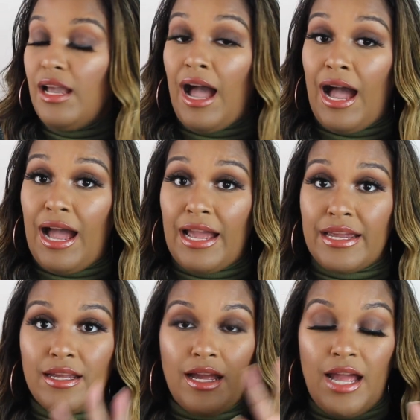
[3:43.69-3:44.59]

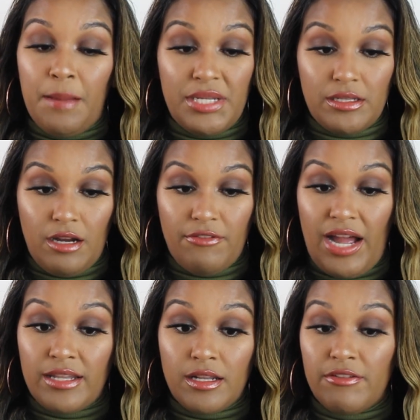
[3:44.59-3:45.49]
I am in love.
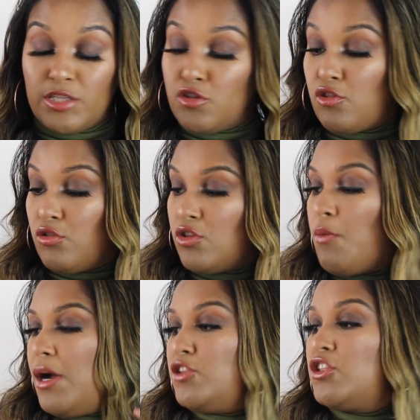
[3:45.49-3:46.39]
I love it so
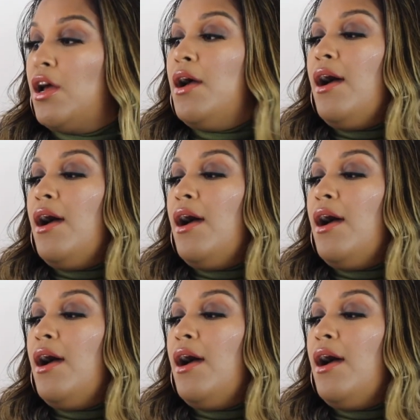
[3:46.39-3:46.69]
much.